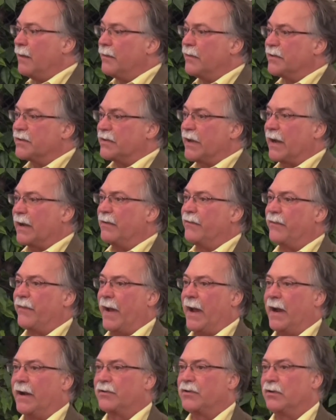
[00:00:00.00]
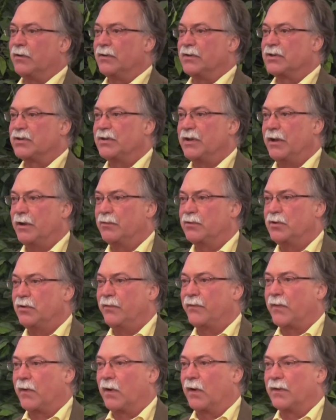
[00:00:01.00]
The second factor is CO2
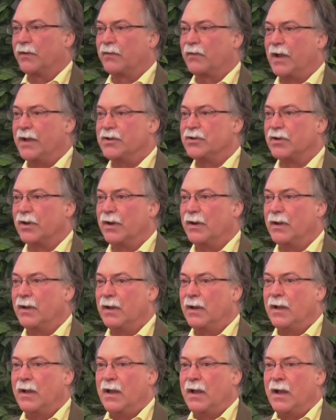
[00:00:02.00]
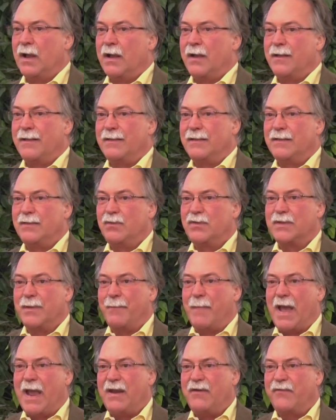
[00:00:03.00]
fertilization. The
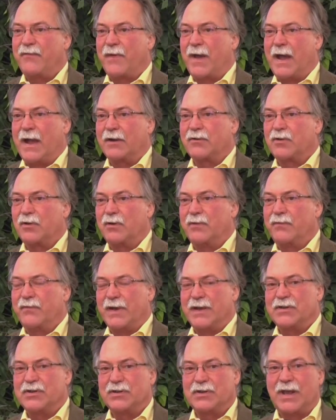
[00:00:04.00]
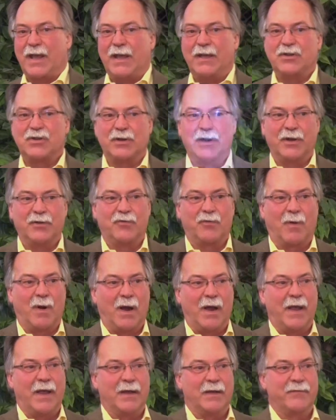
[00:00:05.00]
main factor in vegetation and
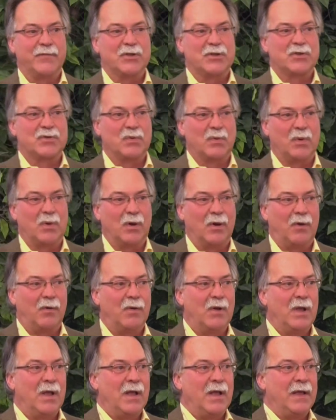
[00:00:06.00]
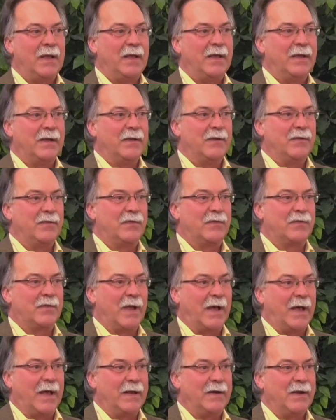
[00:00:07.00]
drying of the soil is
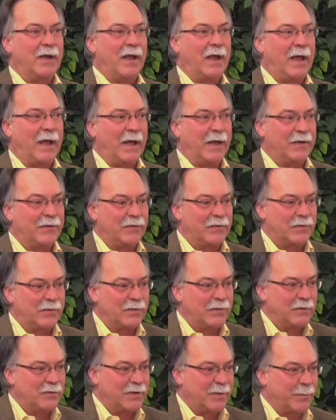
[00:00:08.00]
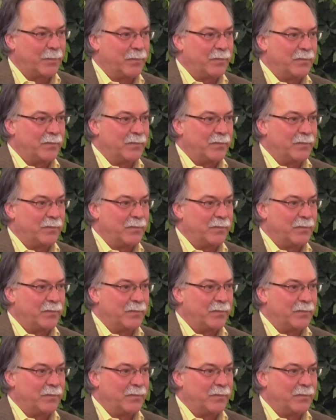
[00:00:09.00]
that as the